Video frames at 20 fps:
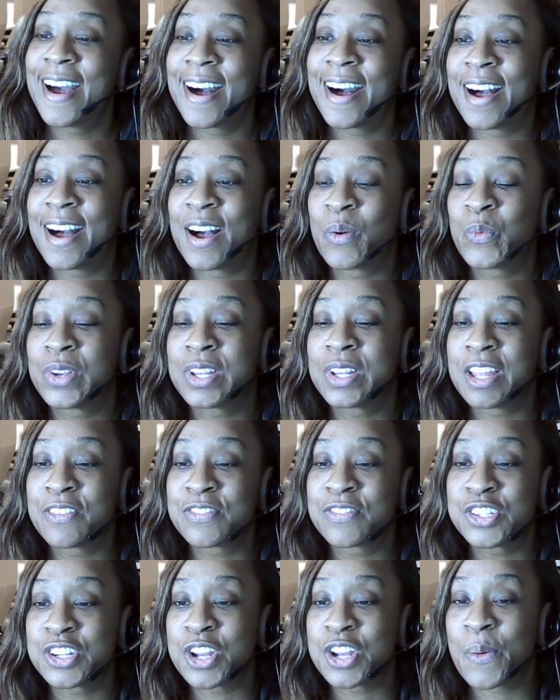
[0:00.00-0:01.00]
We'd love to
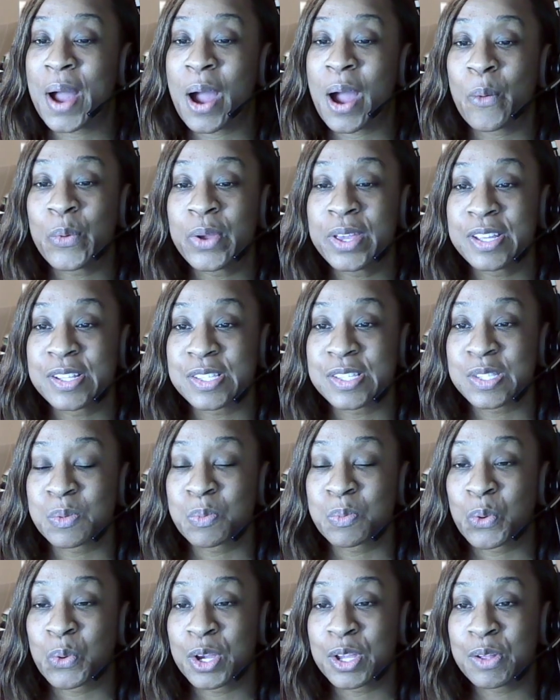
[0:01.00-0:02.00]
know how we can support
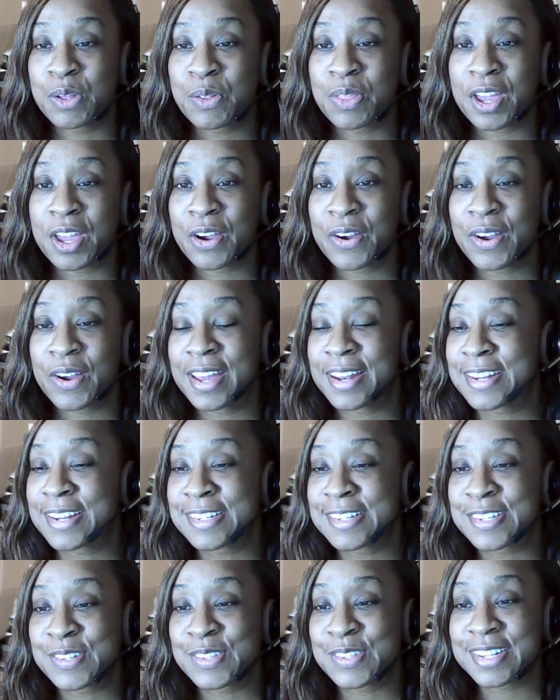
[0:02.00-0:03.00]
you there. And until
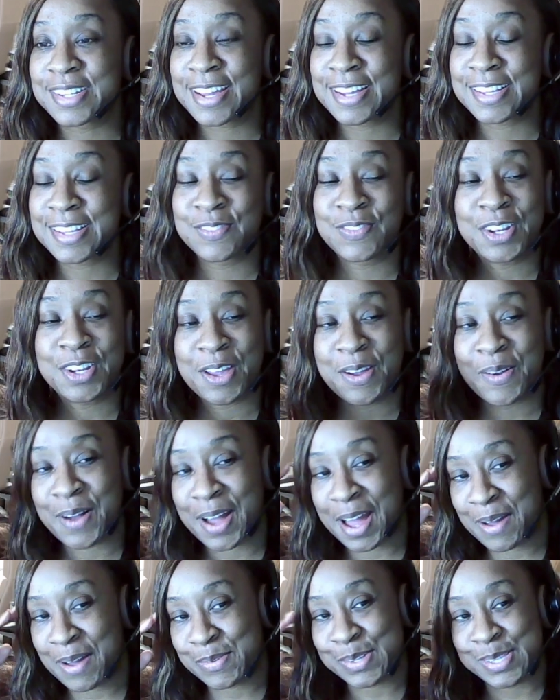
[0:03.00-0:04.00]
the next video, I
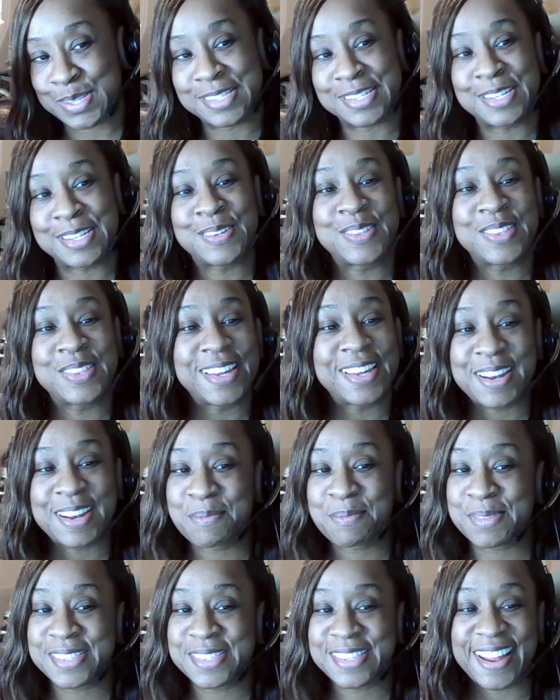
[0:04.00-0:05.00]
will see you then. I'm
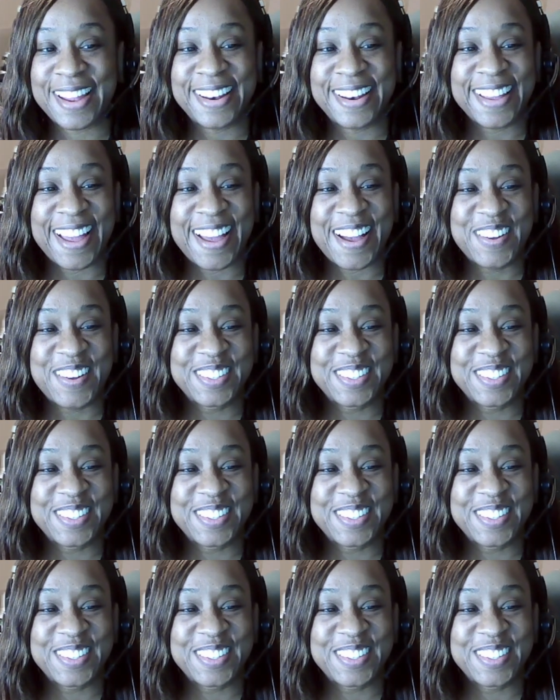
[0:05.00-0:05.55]
signing out.